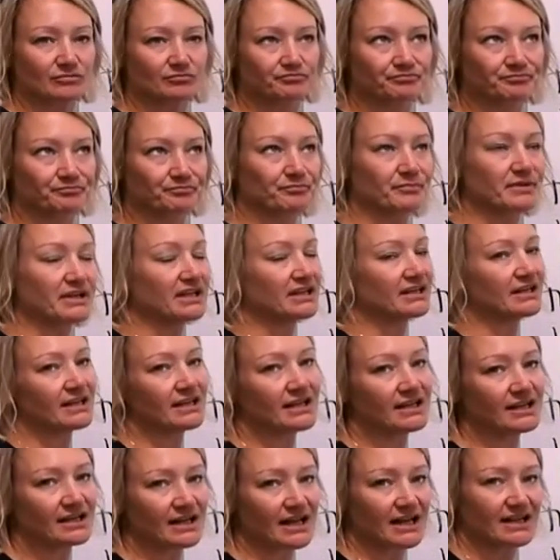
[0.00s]

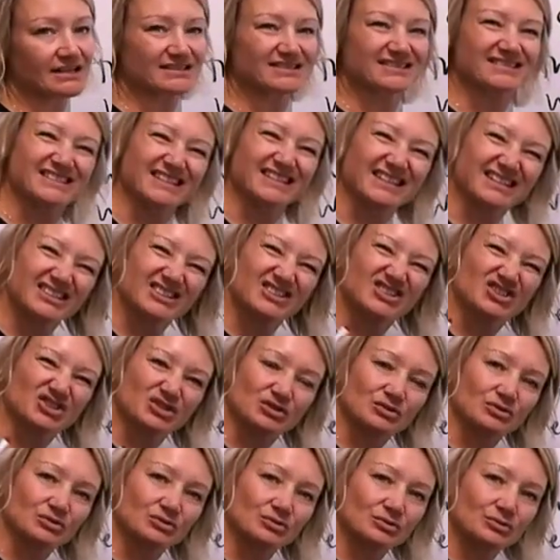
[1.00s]
meaning as didn't
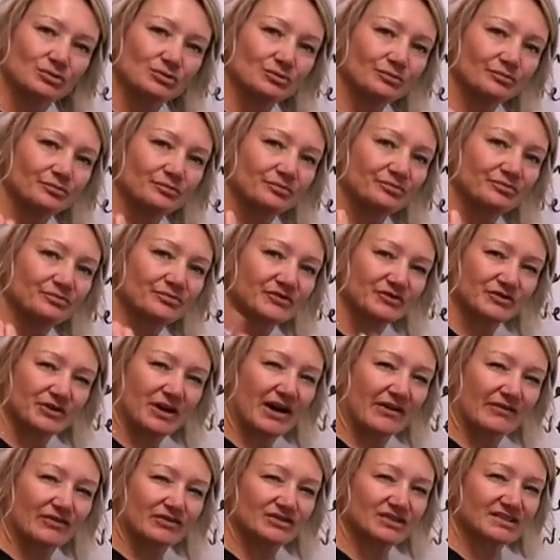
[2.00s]
you
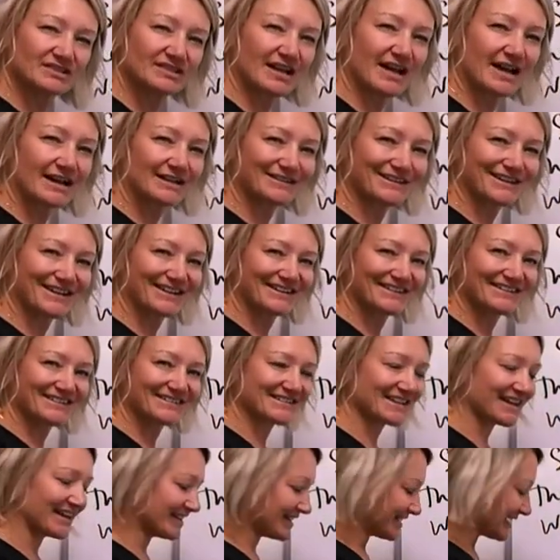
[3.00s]
travel to Thailand? It's
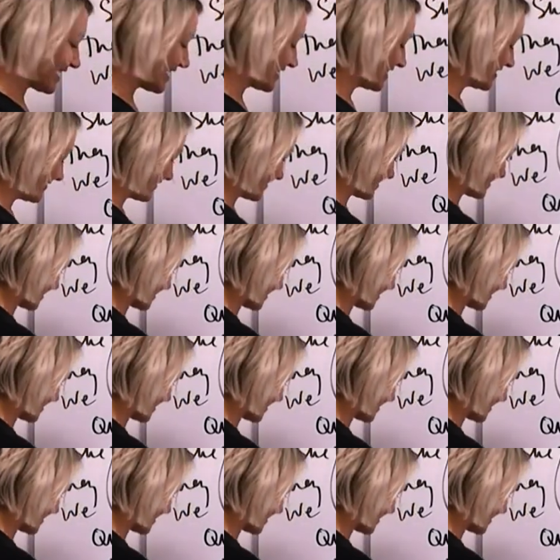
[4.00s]
got kind of the